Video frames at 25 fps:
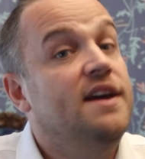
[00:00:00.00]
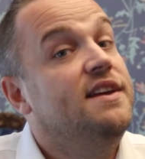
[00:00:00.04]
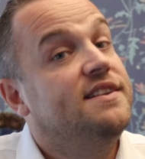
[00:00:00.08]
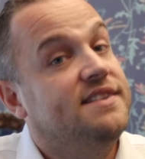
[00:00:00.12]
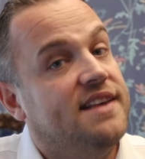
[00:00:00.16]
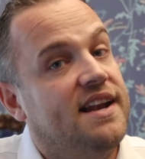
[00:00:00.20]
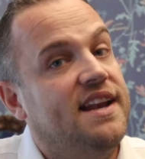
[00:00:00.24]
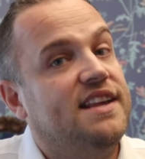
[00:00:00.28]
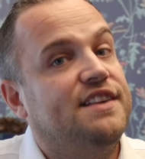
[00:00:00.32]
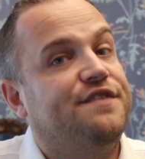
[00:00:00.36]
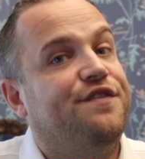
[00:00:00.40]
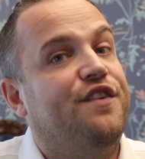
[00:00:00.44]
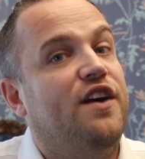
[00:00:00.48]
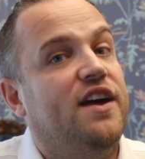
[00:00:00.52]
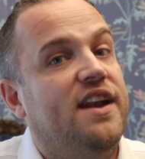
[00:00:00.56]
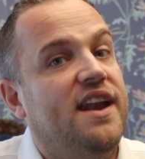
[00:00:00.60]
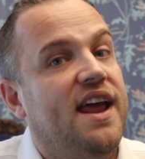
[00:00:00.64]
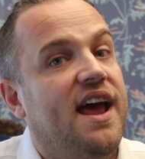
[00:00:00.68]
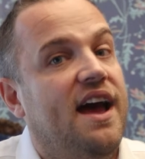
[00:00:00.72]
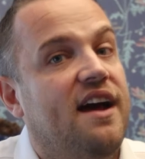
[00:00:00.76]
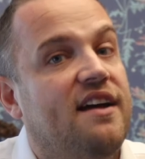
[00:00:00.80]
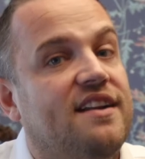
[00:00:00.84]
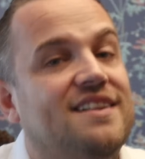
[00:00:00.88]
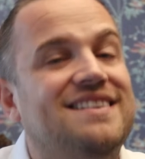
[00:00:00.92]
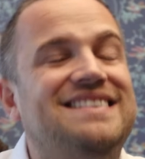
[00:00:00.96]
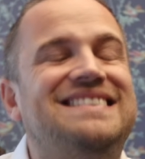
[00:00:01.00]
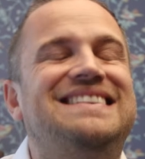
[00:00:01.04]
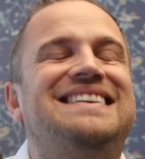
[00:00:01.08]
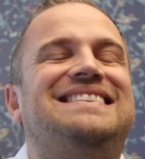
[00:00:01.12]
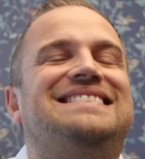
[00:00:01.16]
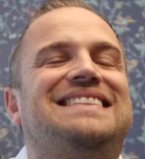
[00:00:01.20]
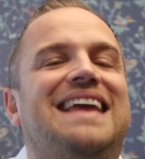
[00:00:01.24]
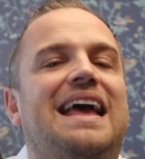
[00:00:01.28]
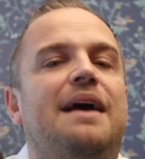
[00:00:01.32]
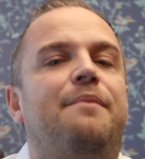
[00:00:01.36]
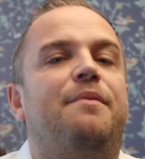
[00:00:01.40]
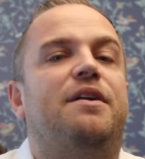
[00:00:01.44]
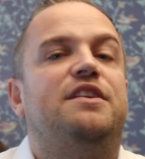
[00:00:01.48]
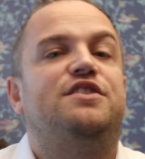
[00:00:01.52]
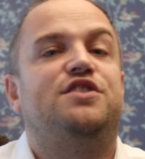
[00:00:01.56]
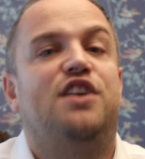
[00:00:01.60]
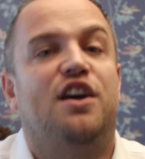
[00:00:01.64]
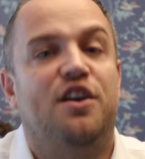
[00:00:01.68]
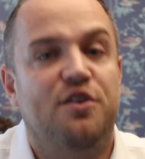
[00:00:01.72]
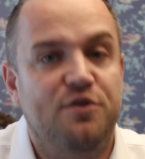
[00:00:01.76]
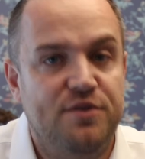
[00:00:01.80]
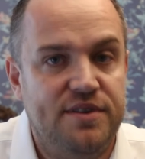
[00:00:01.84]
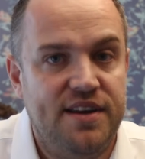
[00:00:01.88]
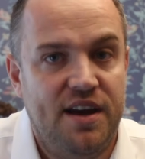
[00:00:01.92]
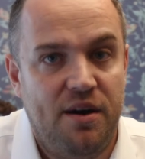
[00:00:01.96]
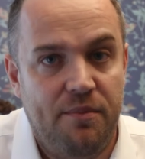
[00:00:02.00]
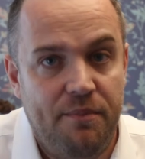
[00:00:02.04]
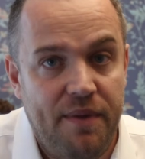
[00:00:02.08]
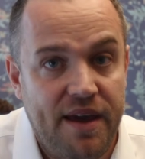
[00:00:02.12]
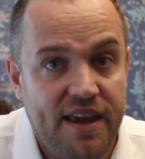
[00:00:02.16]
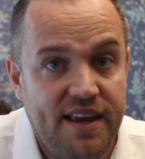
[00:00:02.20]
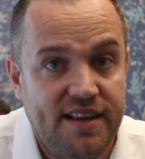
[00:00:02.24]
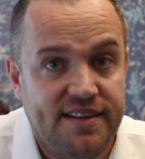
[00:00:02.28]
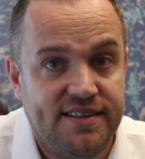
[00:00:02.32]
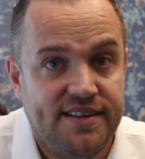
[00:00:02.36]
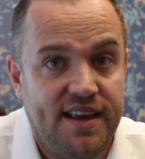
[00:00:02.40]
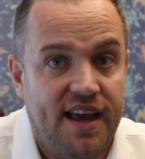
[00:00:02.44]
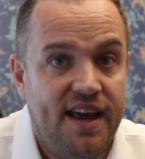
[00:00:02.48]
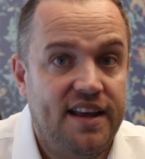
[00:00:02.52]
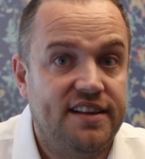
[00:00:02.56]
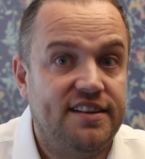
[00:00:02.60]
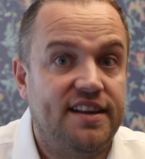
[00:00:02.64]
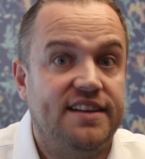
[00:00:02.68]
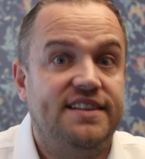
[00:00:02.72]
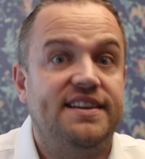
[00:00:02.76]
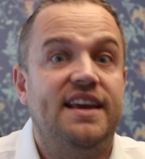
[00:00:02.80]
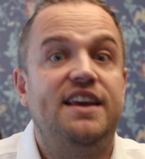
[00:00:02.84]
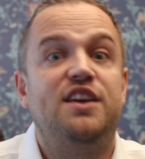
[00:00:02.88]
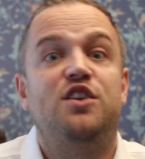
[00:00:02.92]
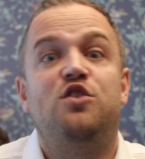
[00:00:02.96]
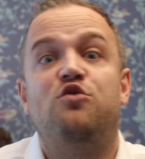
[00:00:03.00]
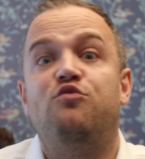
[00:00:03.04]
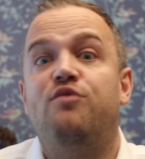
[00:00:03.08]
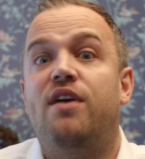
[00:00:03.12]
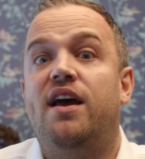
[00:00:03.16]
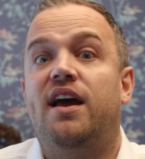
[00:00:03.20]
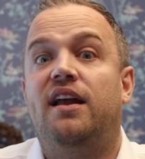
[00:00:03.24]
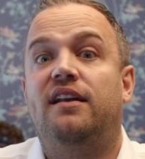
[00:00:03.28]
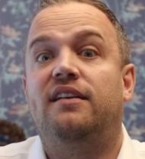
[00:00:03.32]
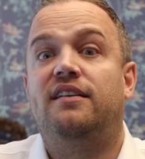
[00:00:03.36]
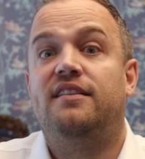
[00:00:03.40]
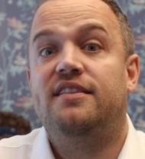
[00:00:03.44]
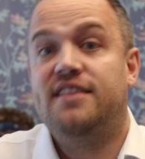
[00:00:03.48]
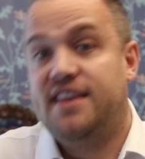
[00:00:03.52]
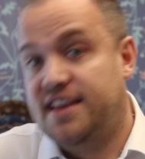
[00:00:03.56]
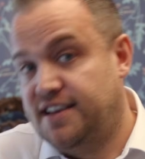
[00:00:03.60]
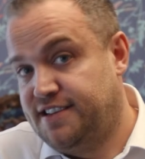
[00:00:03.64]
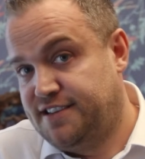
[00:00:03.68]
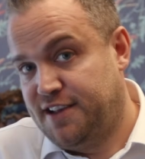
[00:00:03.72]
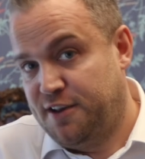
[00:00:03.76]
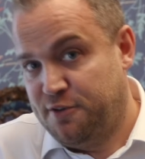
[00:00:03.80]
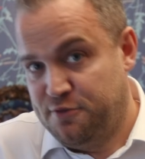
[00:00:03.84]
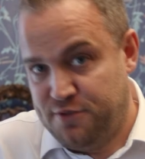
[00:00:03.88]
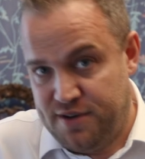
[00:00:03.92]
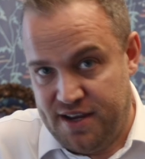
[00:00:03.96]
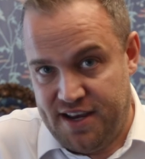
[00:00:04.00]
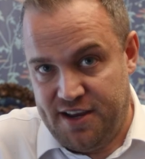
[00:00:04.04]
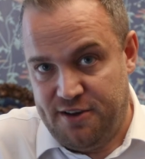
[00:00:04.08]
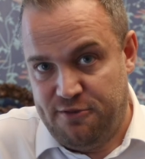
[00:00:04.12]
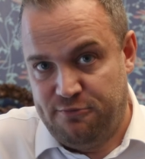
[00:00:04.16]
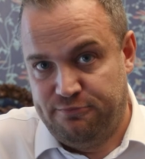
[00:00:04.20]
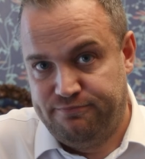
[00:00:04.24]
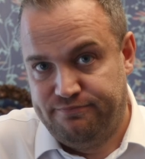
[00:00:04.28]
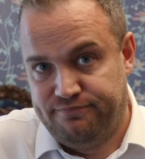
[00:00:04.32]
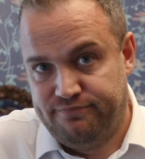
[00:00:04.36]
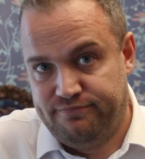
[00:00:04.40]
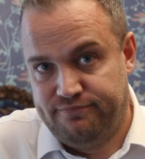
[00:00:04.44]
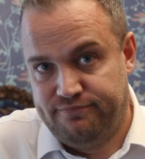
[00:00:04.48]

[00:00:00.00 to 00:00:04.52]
So let's find out just how much a hotel makes as I take you around this hotel.